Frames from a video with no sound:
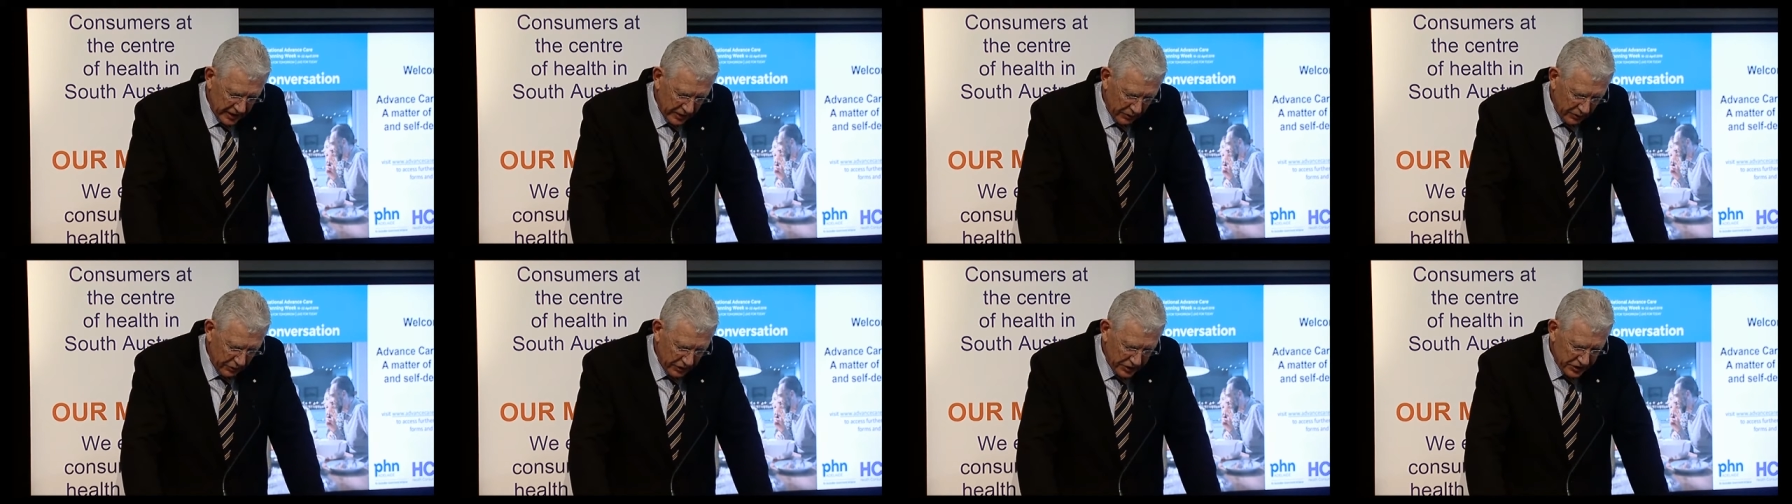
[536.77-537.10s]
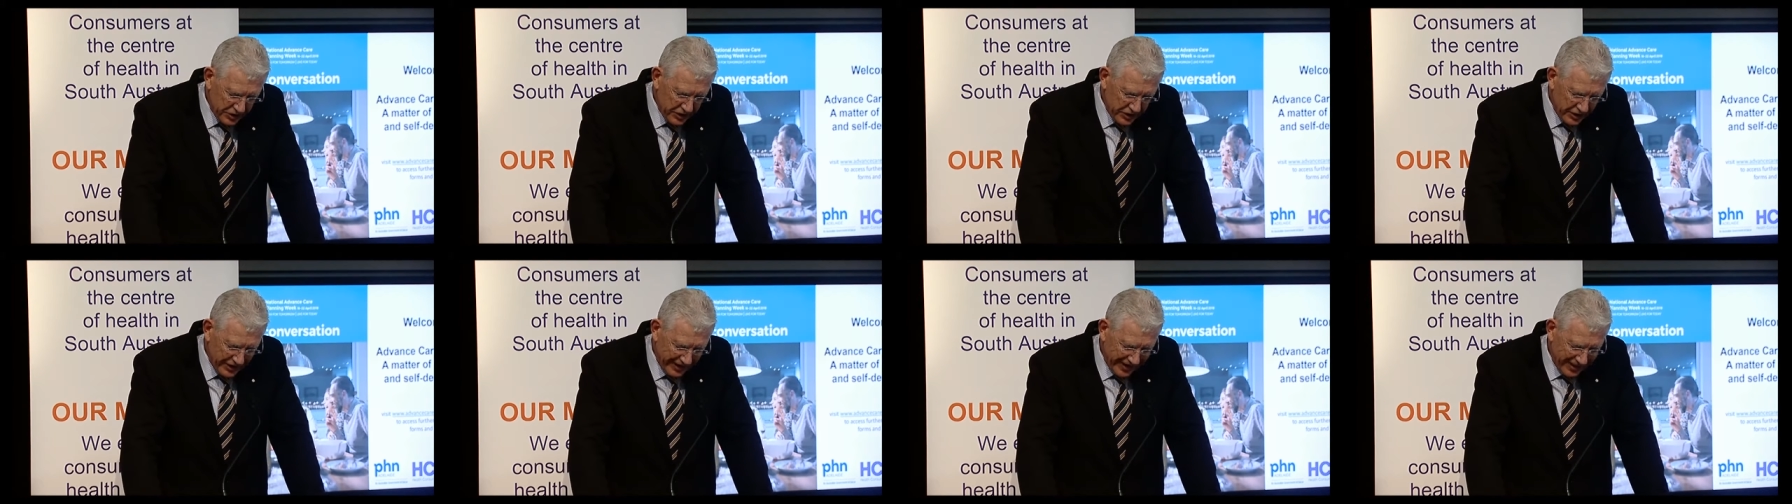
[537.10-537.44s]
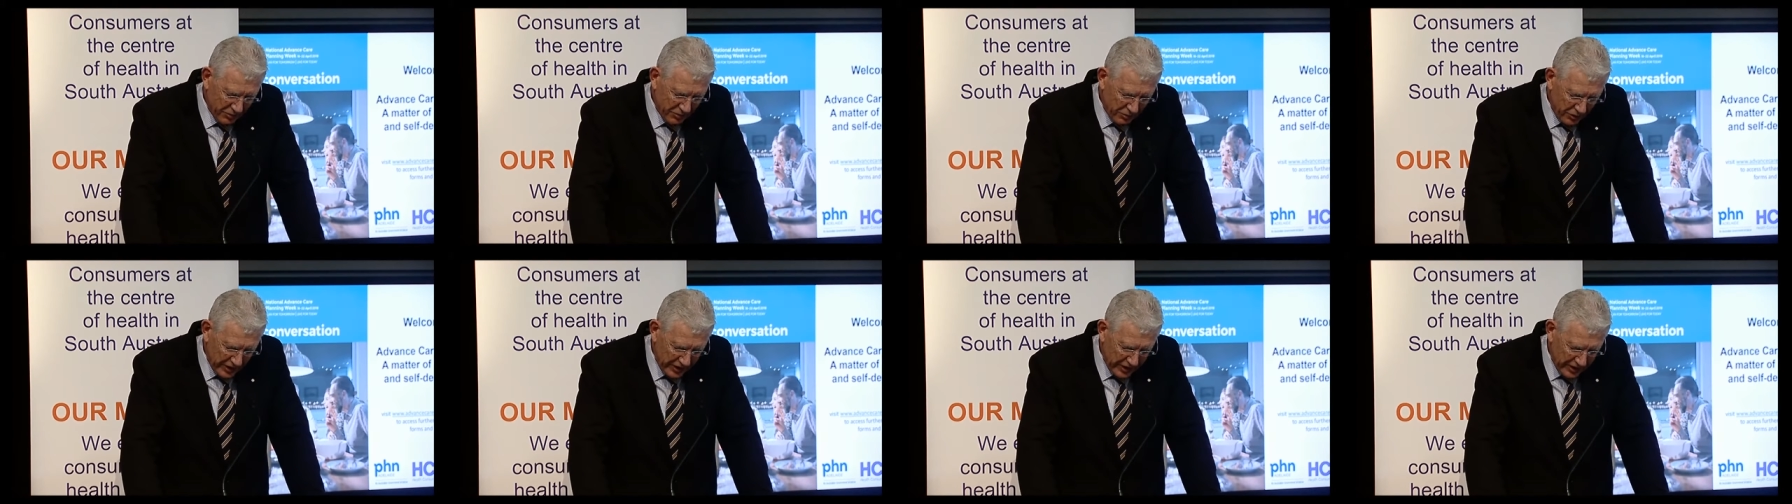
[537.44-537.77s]
Richard
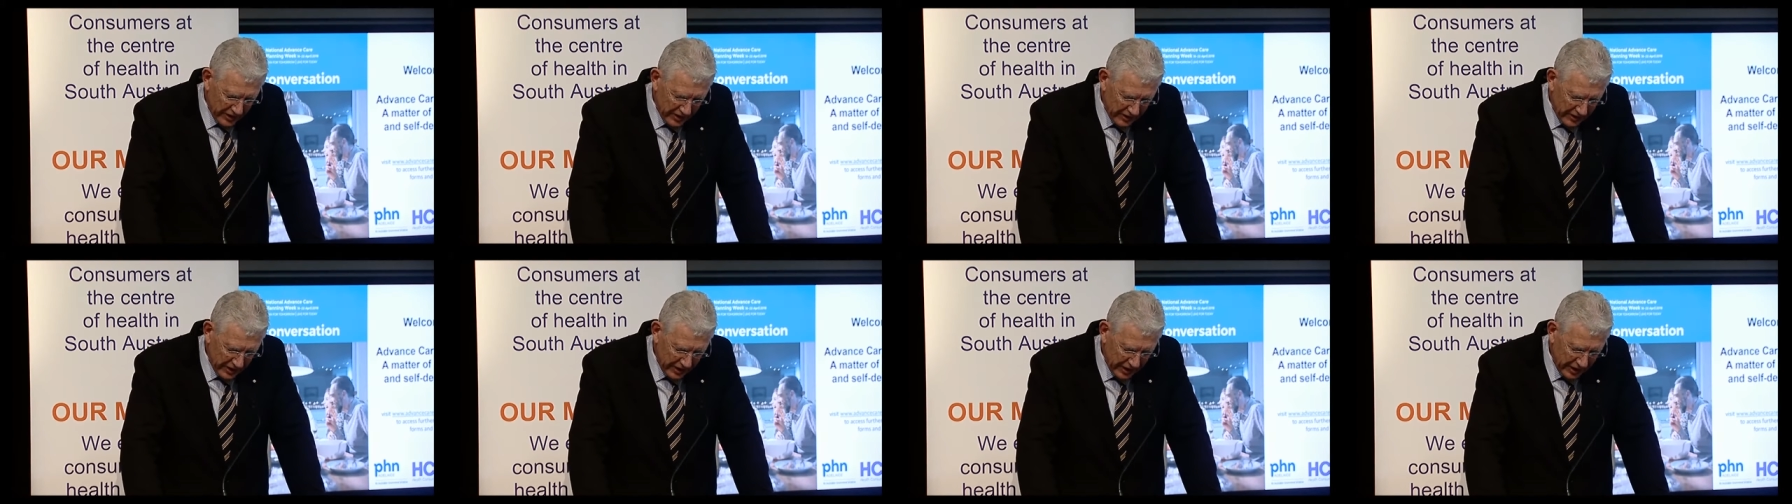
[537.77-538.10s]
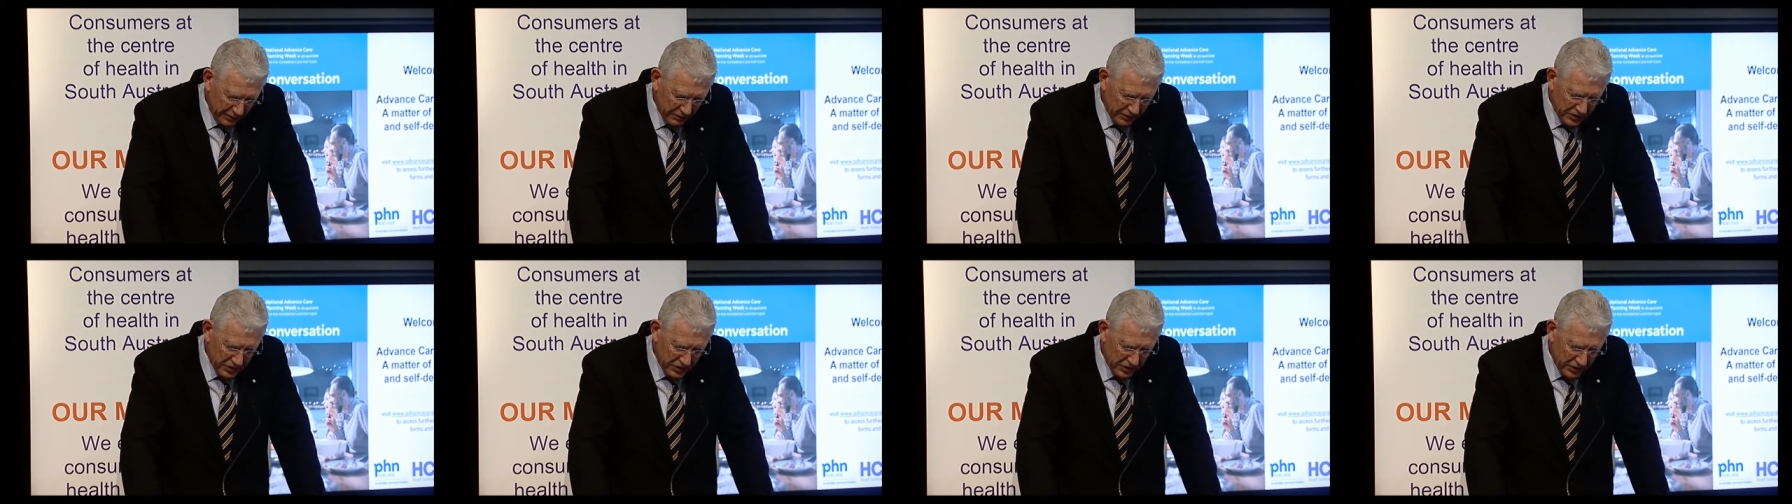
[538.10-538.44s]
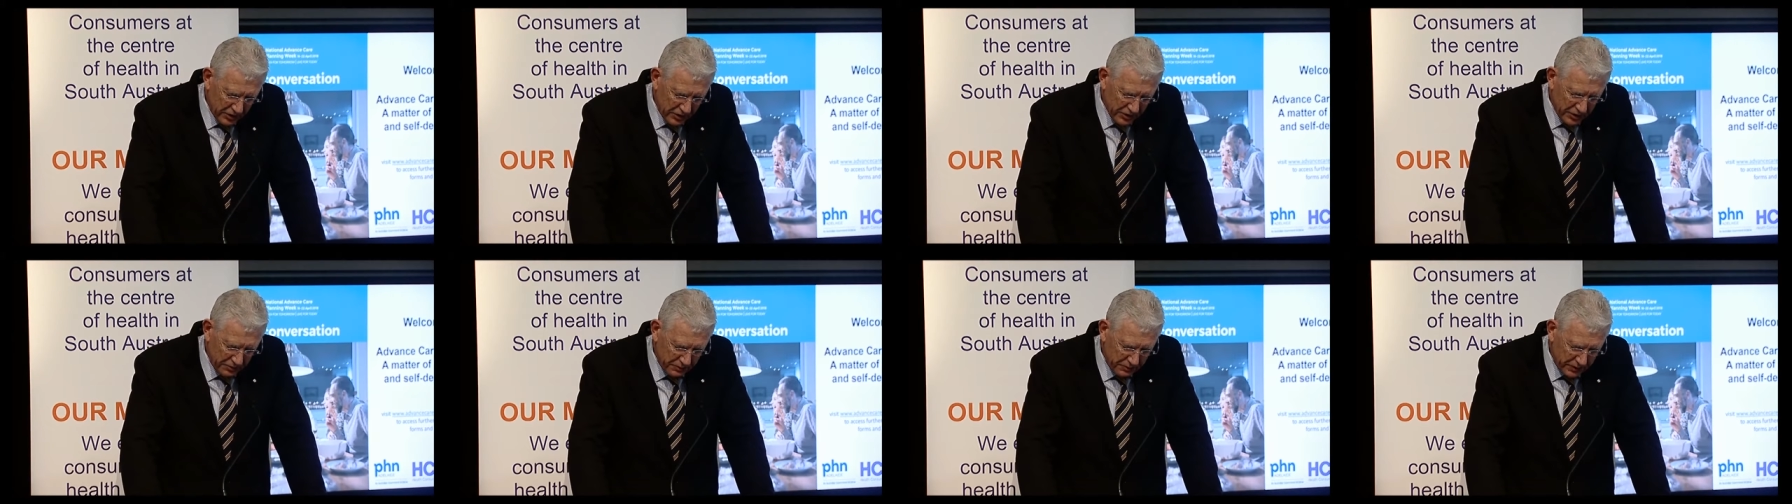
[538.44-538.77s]
had written that he was
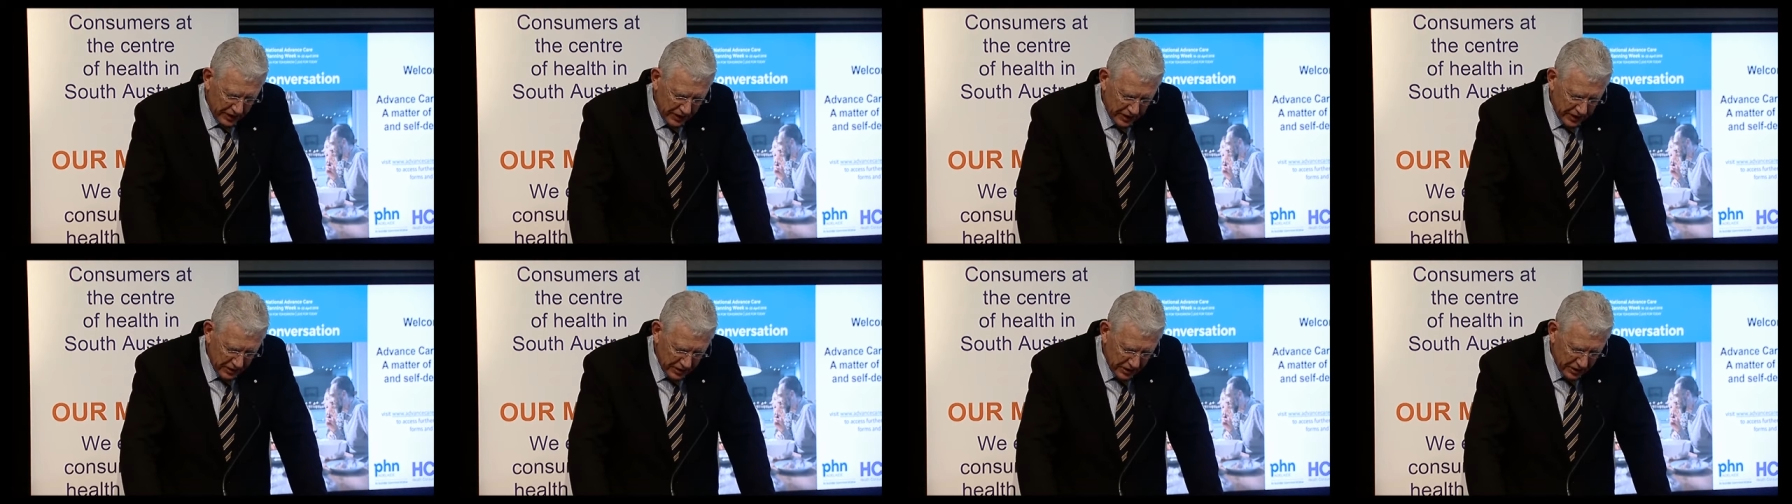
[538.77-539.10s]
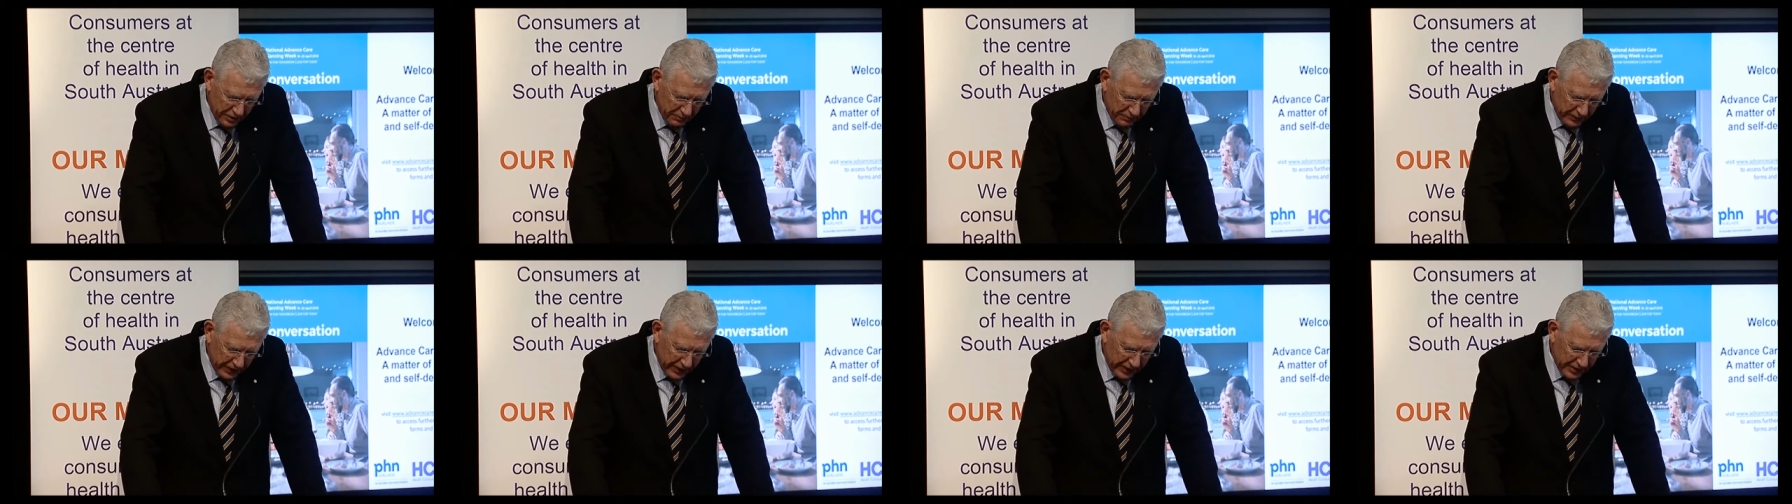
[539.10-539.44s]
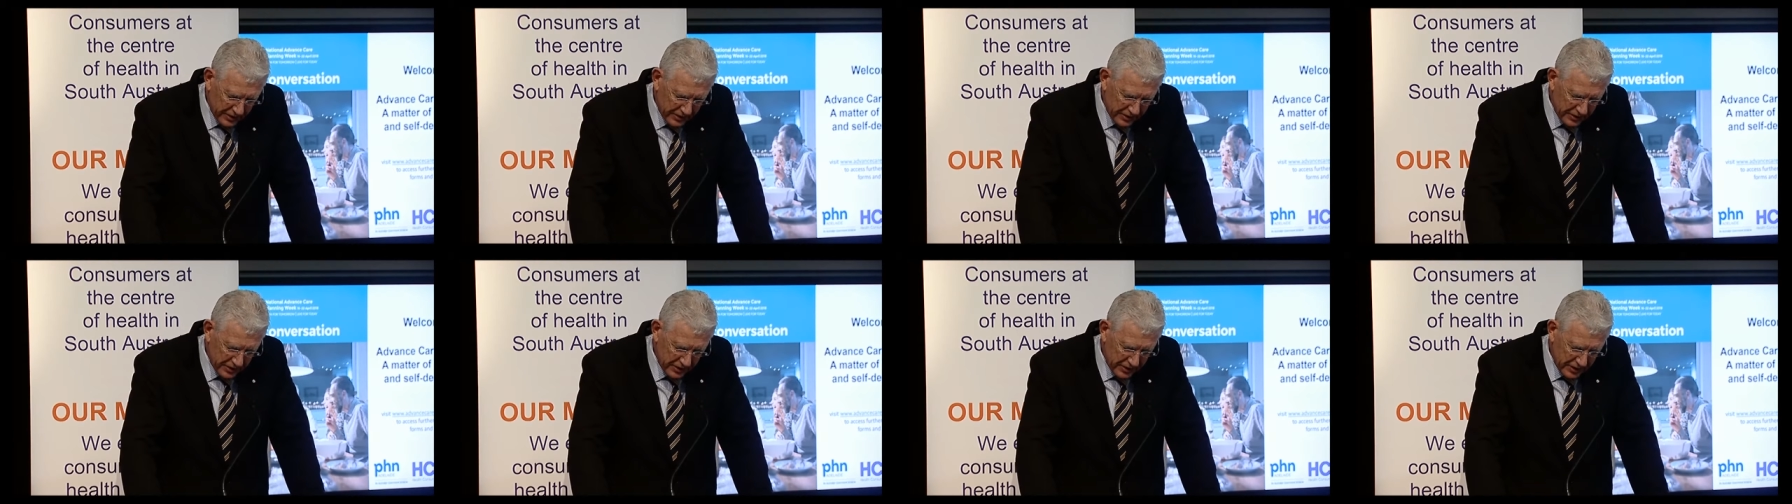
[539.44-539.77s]
not to be
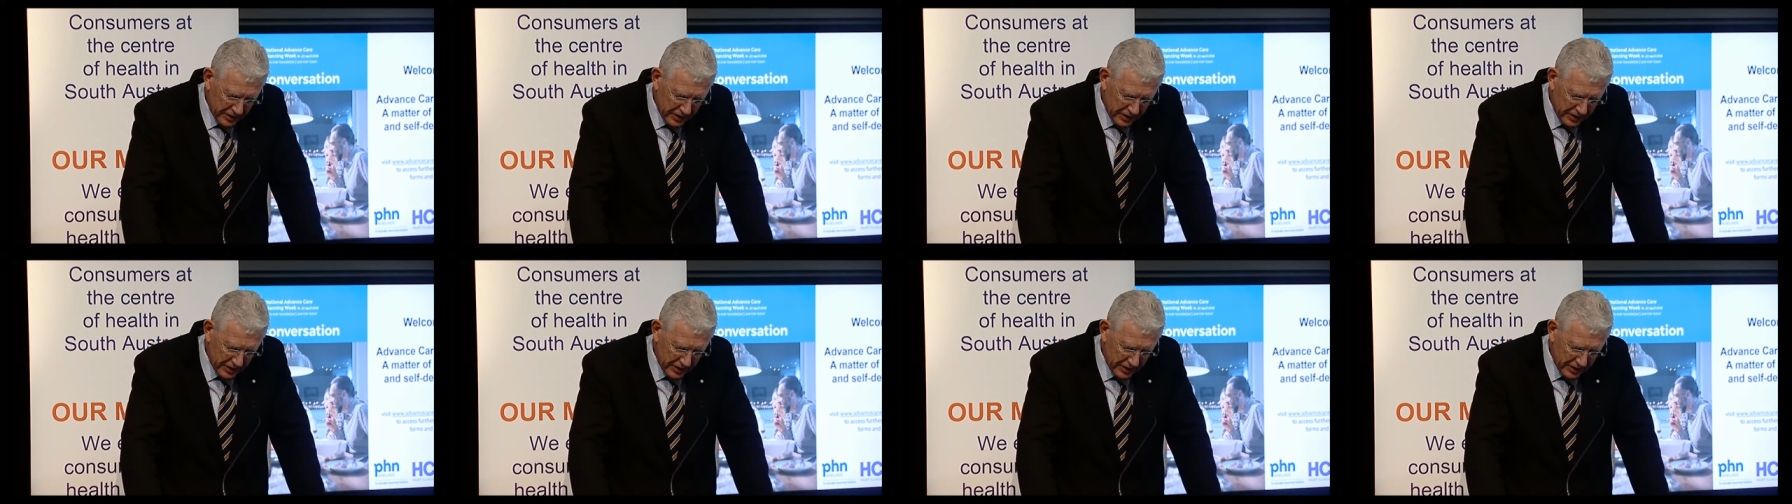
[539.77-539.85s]
intubated